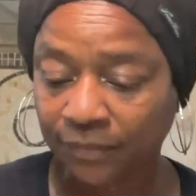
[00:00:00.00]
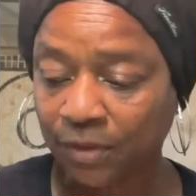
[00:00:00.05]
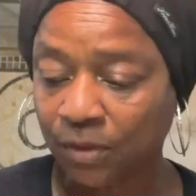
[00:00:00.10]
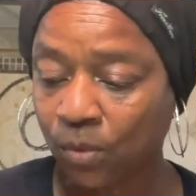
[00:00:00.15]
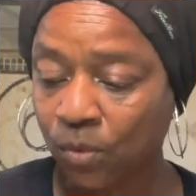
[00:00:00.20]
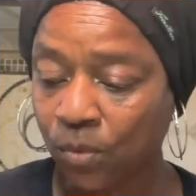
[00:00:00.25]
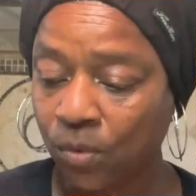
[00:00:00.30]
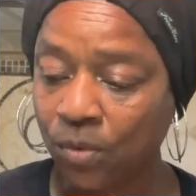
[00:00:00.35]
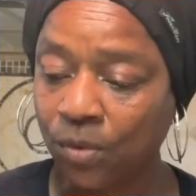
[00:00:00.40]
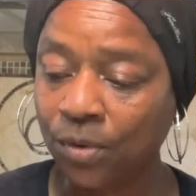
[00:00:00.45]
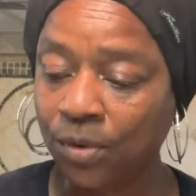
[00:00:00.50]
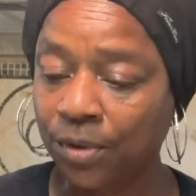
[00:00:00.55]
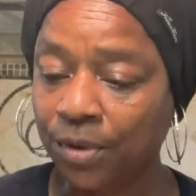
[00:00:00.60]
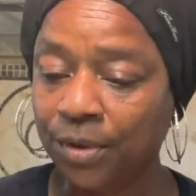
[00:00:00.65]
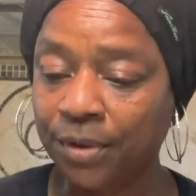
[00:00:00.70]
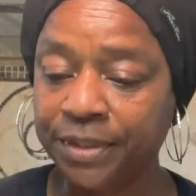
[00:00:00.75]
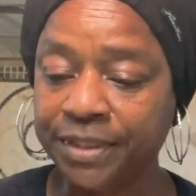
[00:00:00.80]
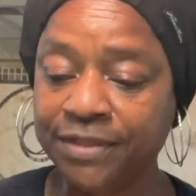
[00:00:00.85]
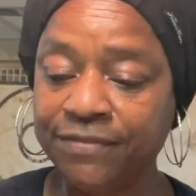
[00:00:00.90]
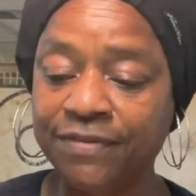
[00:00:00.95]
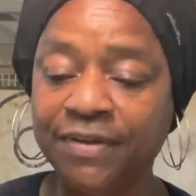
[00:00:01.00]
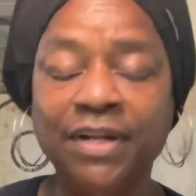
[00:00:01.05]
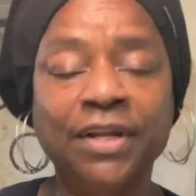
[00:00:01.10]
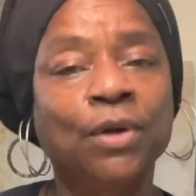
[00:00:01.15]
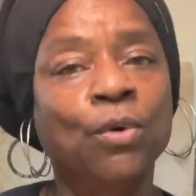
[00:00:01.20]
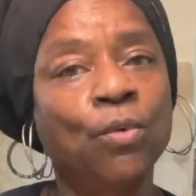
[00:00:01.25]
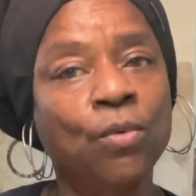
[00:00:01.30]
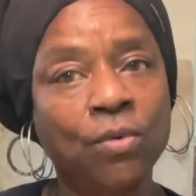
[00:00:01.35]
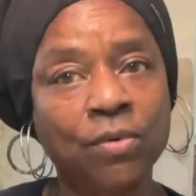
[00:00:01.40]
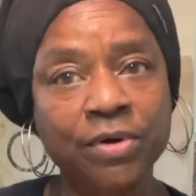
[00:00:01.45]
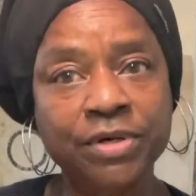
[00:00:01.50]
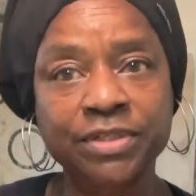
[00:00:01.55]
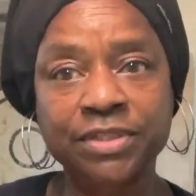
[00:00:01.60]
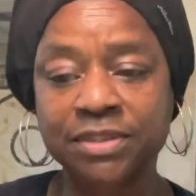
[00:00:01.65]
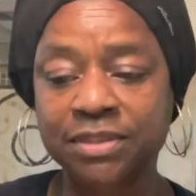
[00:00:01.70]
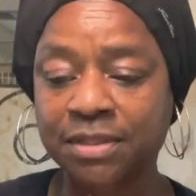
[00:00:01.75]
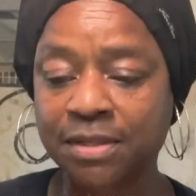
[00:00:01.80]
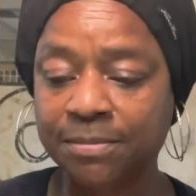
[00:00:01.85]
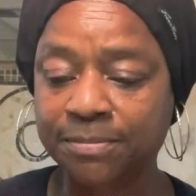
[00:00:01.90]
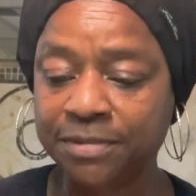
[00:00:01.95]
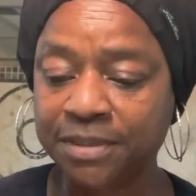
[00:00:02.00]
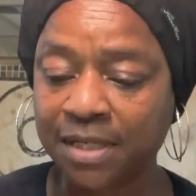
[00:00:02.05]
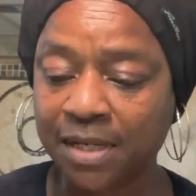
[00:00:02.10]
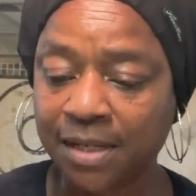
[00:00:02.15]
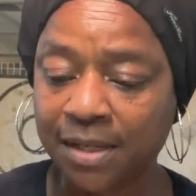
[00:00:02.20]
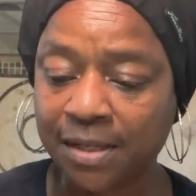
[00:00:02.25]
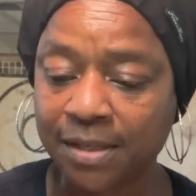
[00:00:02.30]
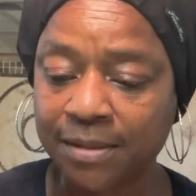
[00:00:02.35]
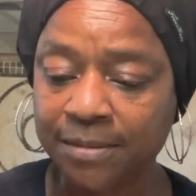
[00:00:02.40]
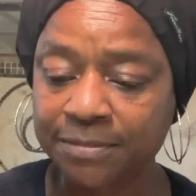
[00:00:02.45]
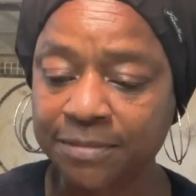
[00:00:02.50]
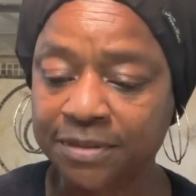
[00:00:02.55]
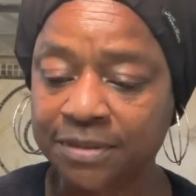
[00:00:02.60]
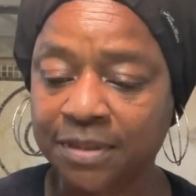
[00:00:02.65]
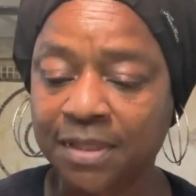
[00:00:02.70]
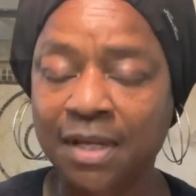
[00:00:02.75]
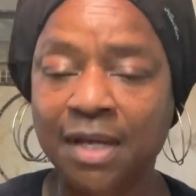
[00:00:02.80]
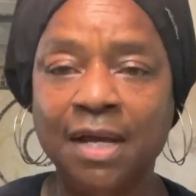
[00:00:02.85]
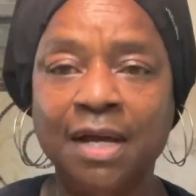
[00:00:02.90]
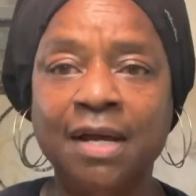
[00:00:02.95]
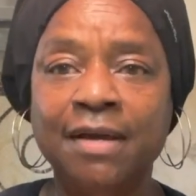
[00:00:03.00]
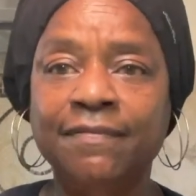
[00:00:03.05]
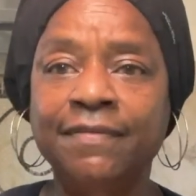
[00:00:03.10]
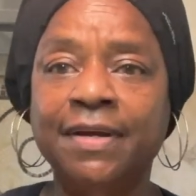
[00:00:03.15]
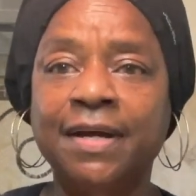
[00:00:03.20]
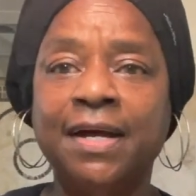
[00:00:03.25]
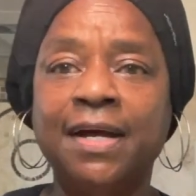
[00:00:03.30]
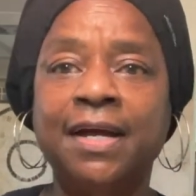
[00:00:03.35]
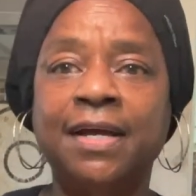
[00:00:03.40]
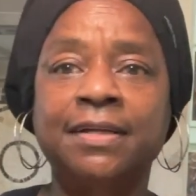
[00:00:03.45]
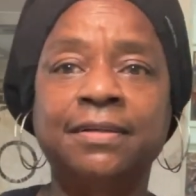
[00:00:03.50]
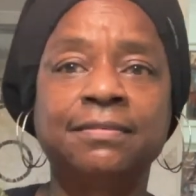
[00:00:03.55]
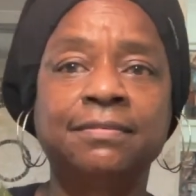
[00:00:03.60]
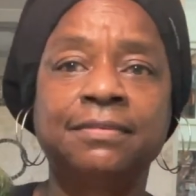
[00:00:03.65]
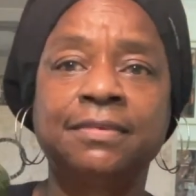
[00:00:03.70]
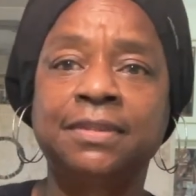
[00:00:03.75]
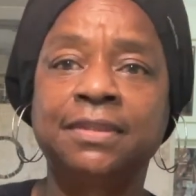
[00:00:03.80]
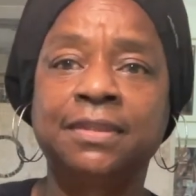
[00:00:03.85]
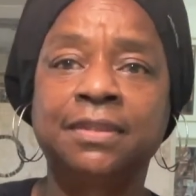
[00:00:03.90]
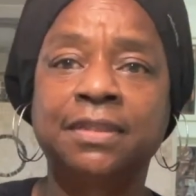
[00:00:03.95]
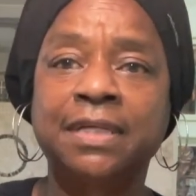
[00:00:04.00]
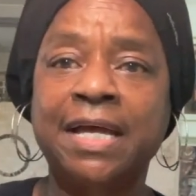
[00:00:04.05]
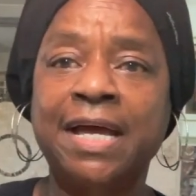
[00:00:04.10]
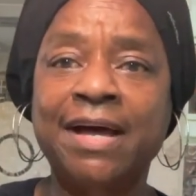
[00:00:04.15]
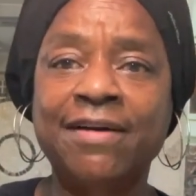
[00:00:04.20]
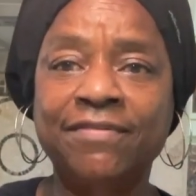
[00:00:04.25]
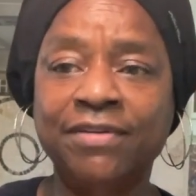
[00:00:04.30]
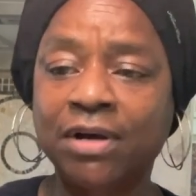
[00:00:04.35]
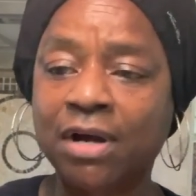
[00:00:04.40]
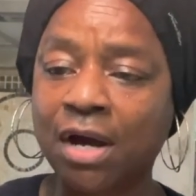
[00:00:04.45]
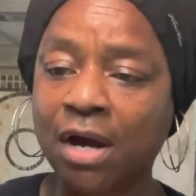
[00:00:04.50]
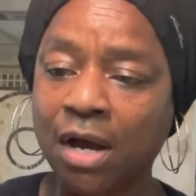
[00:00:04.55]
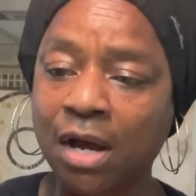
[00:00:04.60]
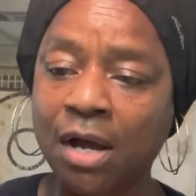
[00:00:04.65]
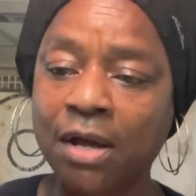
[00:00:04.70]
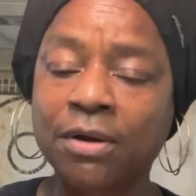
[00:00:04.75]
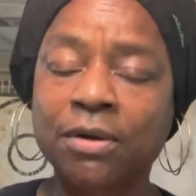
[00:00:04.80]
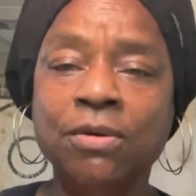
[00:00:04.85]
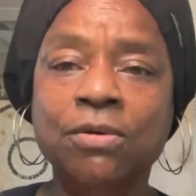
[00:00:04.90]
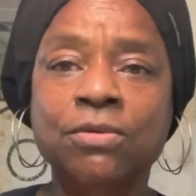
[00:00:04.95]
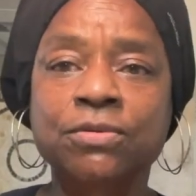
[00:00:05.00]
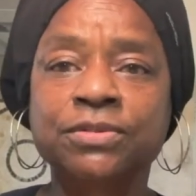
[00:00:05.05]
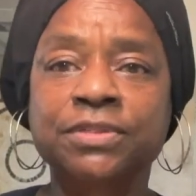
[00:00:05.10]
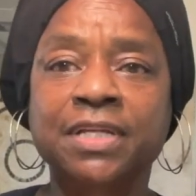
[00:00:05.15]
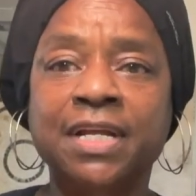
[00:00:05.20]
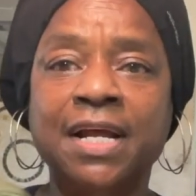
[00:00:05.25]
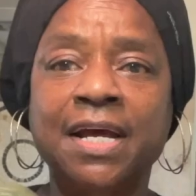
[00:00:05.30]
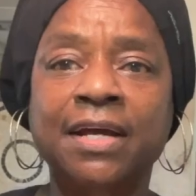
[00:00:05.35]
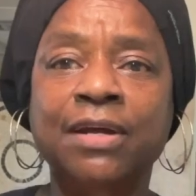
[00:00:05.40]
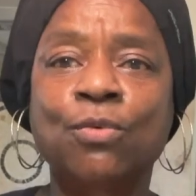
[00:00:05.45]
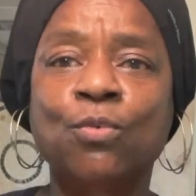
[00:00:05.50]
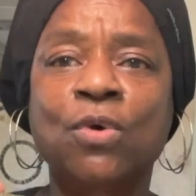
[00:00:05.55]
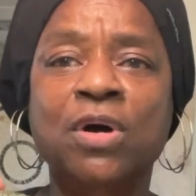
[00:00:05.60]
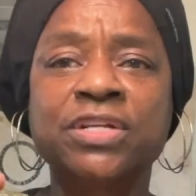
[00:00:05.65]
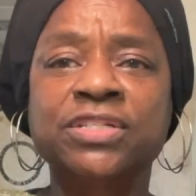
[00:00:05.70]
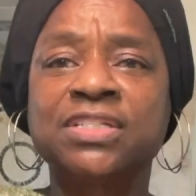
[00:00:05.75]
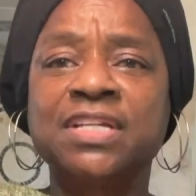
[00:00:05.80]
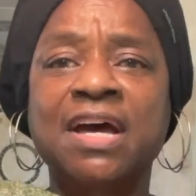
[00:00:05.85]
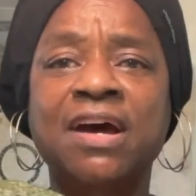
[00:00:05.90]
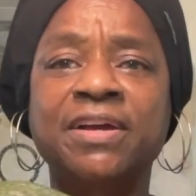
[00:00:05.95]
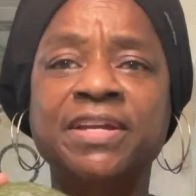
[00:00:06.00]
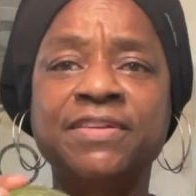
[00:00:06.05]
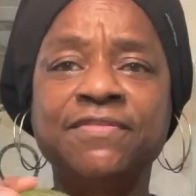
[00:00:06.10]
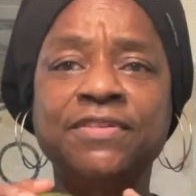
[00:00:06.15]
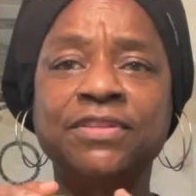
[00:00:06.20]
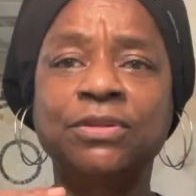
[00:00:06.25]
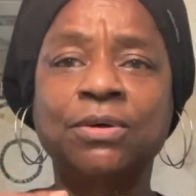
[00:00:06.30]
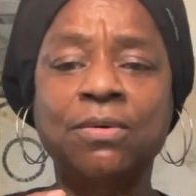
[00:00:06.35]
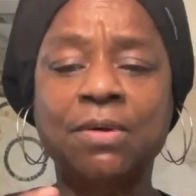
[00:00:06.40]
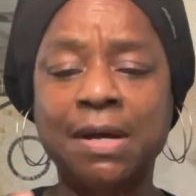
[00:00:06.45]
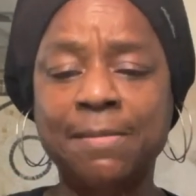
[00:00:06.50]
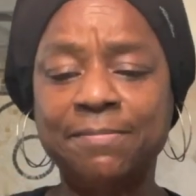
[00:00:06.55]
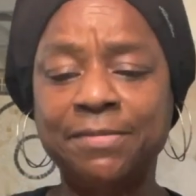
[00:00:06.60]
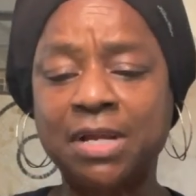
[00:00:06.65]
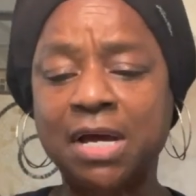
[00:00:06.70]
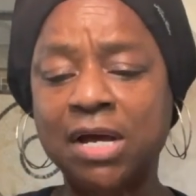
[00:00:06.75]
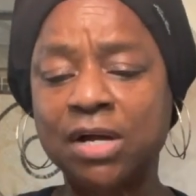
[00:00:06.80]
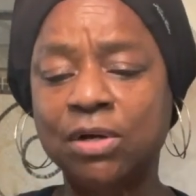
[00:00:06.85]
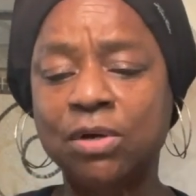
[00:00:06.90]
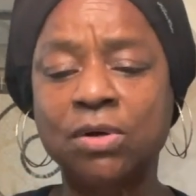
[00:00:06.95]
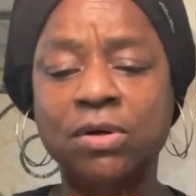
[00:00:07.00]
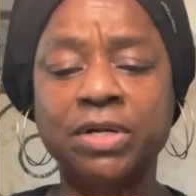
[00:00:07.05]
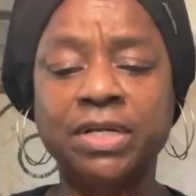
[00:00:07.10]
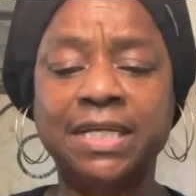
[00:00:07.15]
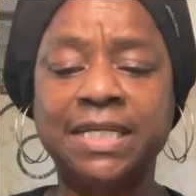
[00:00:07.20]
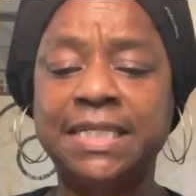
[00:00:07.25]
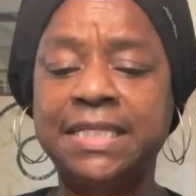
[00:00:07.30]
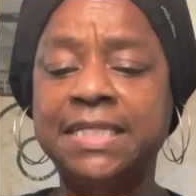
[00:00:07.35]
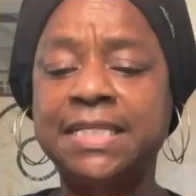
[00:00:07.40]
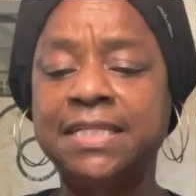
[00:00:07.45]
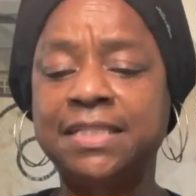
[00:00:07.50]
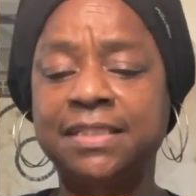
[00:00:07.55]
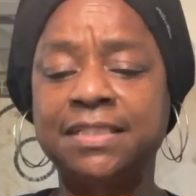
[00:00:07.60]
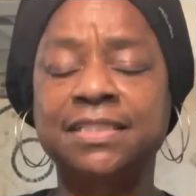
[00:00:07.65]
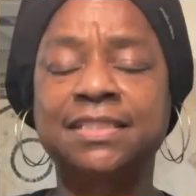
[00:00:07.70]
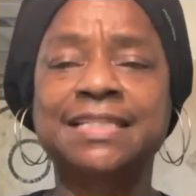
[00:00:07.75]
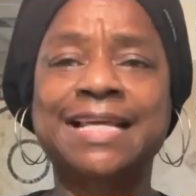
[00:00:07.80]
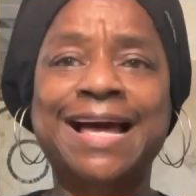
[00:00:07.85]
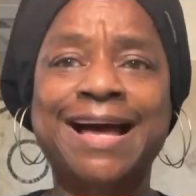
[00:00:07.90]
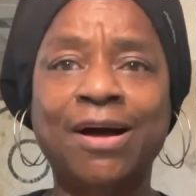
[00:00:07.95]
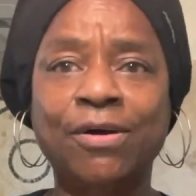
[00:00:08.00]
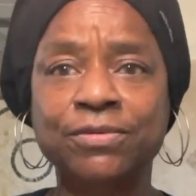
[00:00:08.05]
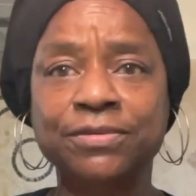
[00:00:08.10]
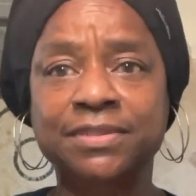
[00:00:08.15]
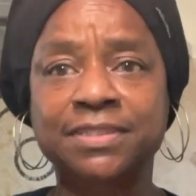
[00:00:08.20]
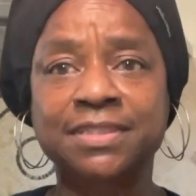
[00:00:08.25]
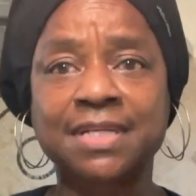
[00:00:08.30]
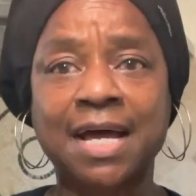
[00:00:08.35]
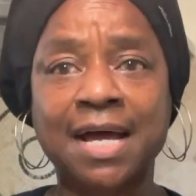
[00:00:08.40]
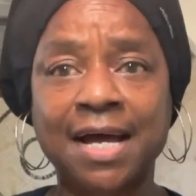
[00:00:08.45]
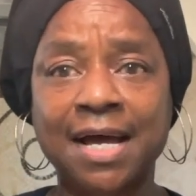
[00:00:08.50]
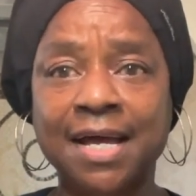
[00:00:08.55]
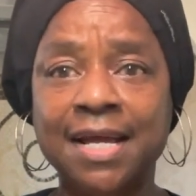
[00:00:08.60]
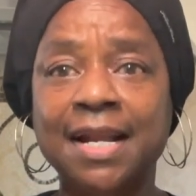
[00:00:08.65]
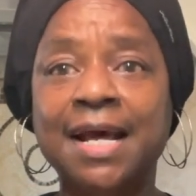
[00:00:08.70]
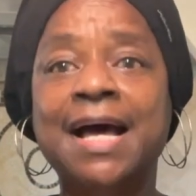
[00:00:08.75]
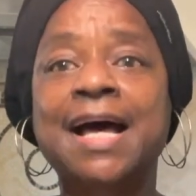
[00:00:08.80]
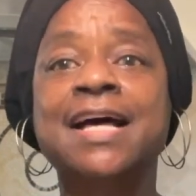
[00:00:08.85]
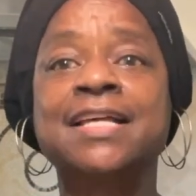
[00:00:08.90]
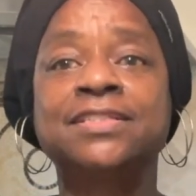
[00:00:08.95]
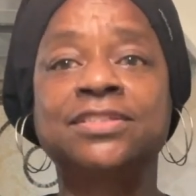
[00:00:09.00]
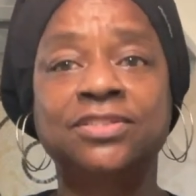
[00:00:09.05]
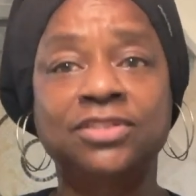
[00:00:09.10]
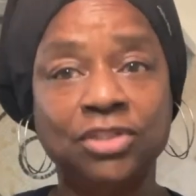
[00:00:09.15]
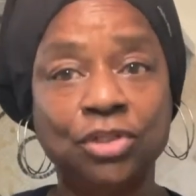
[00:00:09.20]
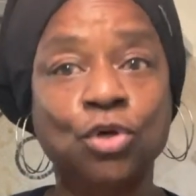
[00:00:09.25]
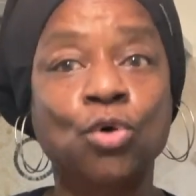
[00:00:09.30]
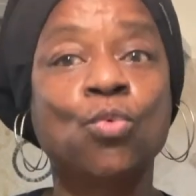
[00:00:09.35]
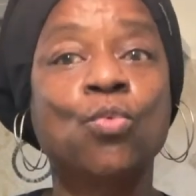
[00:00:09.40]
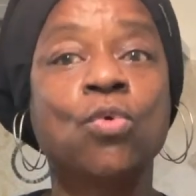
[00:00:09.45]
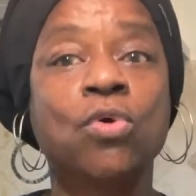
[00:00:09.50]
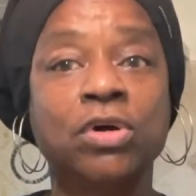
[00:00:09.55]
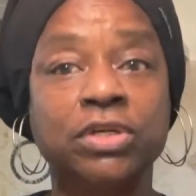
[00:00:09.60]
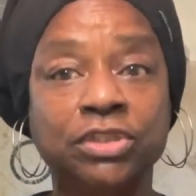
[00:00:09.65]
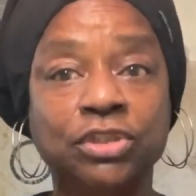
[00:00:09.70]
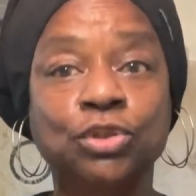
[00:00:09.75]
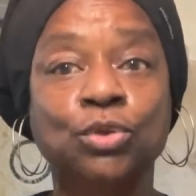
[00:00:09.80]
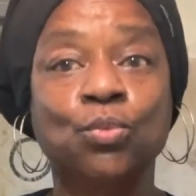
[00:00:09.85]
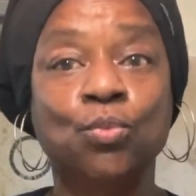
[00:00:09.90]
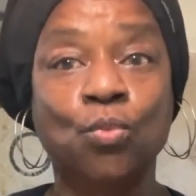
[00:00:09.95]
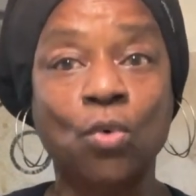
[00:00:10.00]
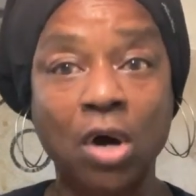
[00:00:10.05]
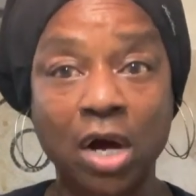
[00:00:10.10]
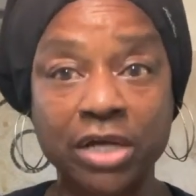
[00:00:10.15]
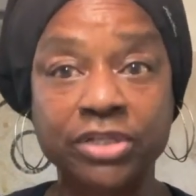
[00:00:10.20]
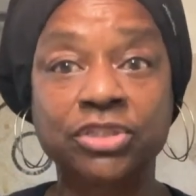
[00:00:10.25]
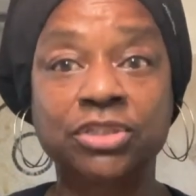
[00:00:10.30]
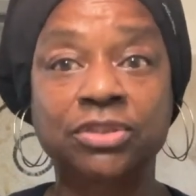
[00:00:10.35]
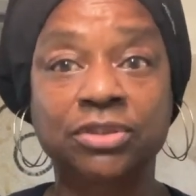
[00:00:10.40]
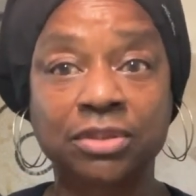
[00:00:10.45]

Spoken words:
or even an orange sometimes. I've got avocados that I can wash. Now, even though I'm not going to eat this outside, I still want to wash